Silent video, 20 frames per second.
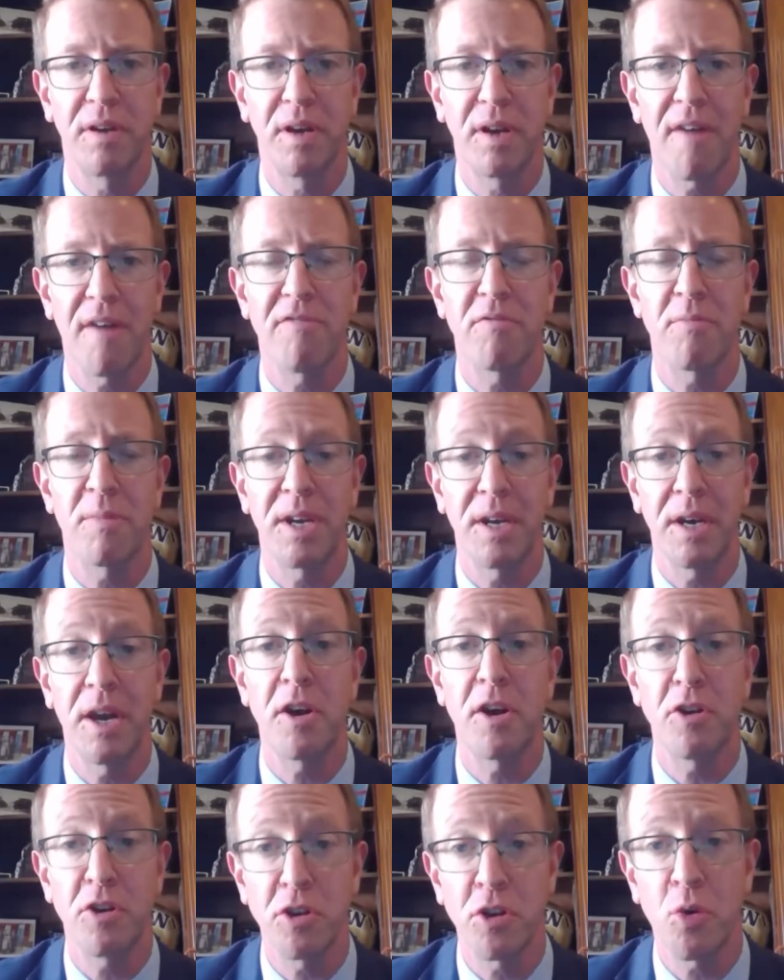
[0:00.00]
government. And
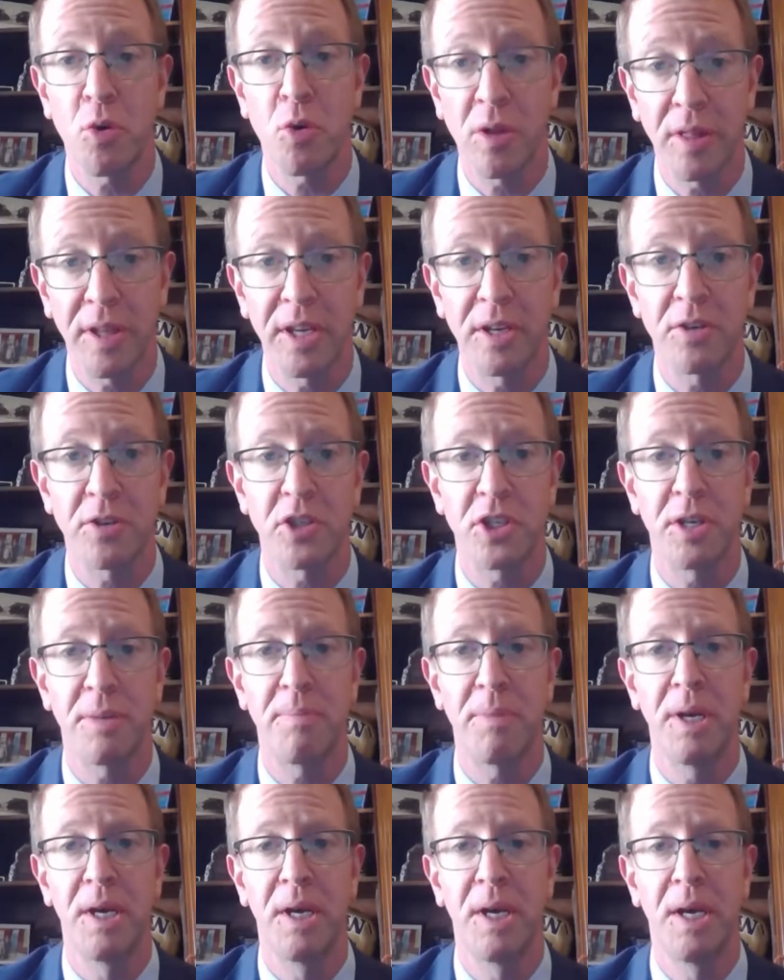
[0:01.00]
under your
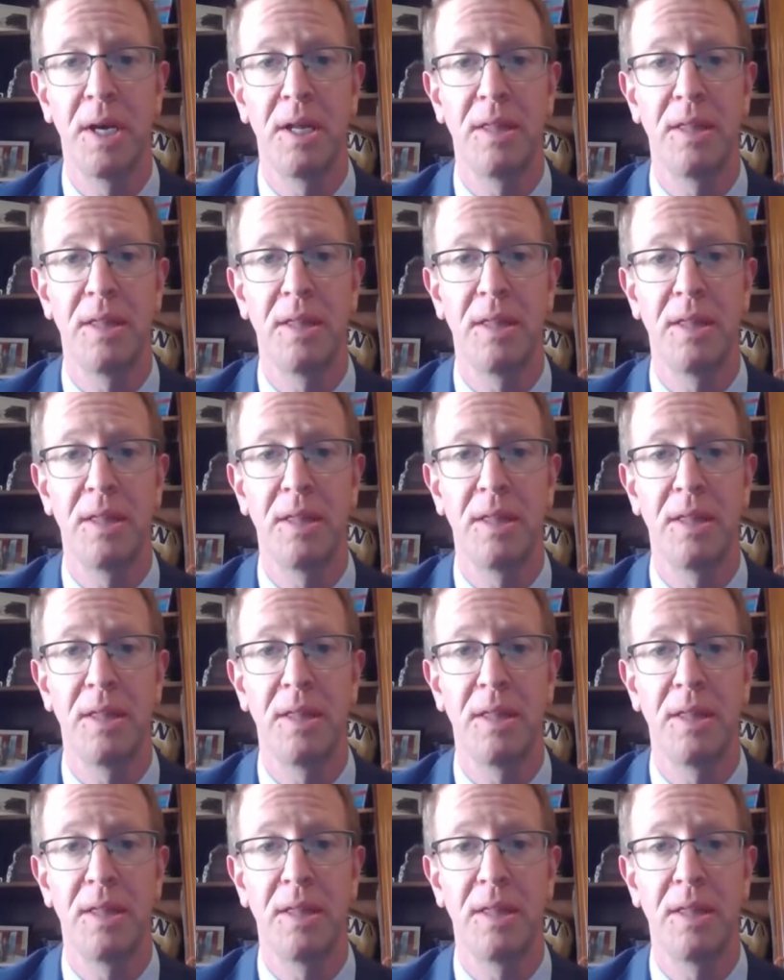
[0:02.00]
leadership,